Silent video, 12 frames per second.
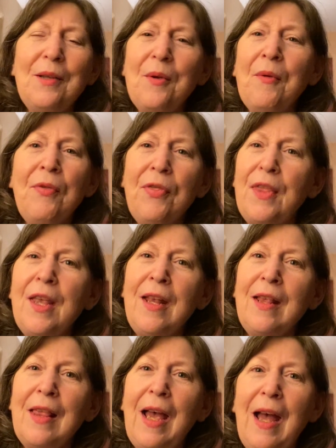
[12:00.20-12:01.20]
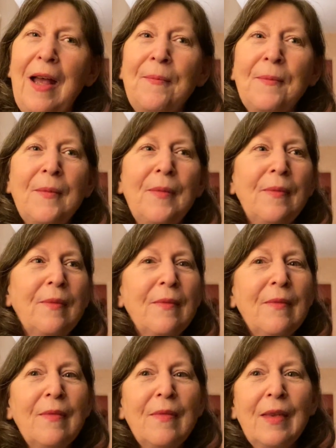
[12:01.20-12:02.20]
don't think that
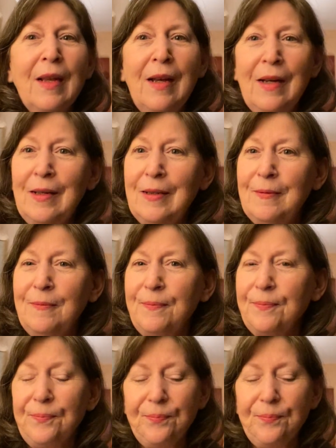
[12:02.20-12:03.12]
um